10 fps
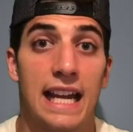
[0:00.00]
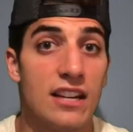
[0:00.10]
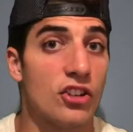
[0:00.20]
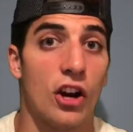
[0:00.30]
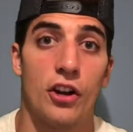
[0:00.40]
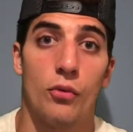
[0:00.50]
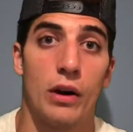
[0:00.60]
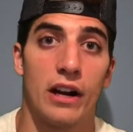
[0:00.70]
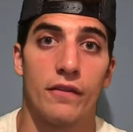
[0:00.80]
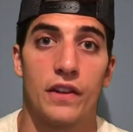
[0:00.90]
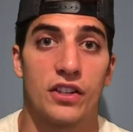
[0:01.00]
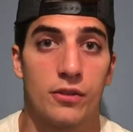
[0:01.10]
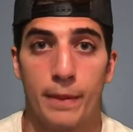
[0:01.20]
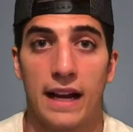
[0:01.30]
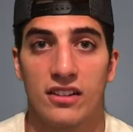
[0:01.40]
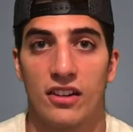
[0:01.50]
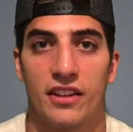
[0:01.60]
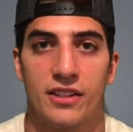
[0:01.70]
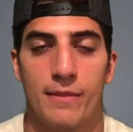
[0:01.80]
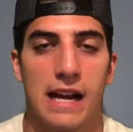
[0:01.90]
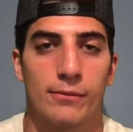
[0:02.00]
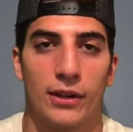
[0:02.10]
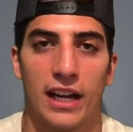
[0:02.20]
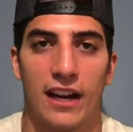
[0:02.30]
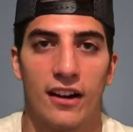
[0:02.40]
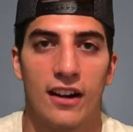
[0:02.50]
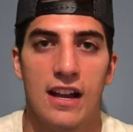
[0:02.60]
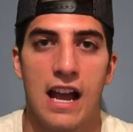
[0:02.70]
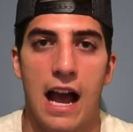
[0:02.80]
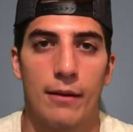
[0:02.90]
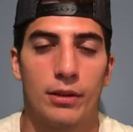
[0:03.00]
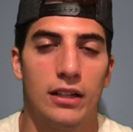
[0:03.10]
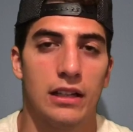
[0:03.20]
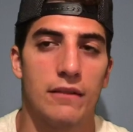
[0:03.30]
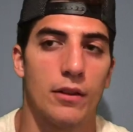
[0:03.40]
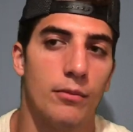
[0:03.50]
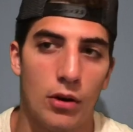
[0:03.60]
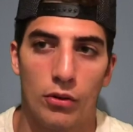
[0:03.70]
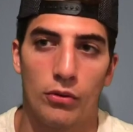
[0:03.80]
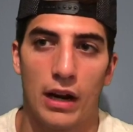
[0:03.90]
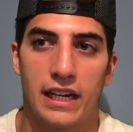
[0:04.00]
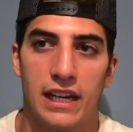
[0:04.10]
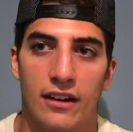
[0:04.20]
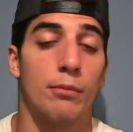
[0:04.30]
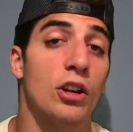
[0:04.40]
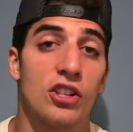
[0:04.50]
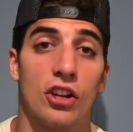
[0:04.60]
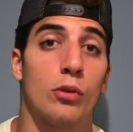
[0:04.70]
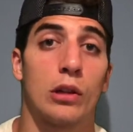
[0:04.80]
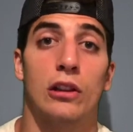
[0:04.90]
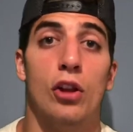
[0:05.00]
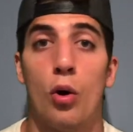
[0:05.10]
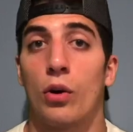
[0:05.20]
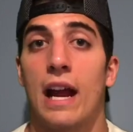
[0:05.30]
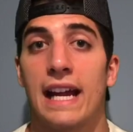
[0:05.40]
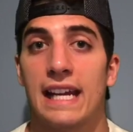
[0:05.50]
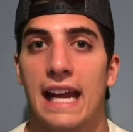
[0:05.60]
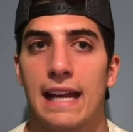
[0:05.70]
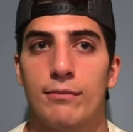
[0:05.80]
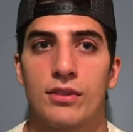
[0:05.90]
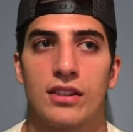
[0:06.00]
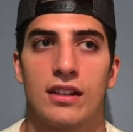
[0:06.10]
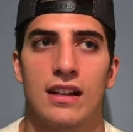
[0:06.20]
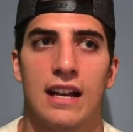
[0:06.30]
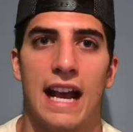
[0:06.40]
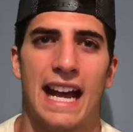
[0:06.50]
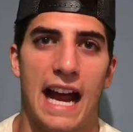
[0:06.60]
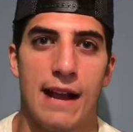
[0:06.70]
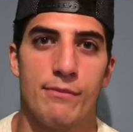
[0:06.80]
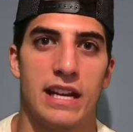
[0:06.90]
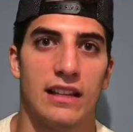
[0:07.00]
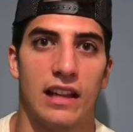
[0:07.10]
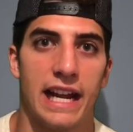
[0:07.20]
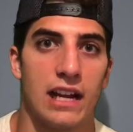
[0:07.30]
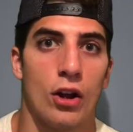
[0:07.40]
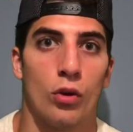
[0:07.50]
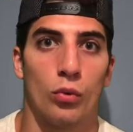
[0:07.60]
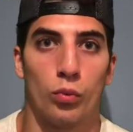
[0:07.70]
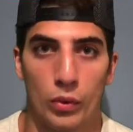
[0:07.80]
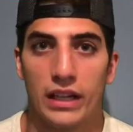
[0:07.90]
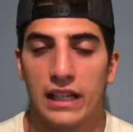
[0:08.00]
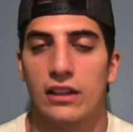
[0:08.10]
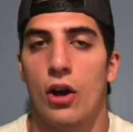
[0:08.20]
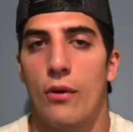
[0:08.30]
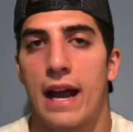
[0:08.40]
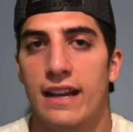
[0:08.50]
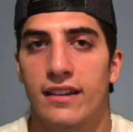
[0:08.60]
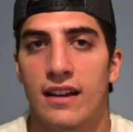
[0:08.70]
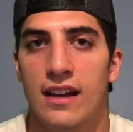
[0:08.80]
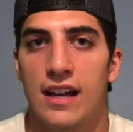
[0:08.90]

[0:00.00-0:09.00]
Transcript: case you're unaware of the specs on this MacBook Air, I'm going to leave them right here. I'm going to start with lower end games, and I mean like really low end.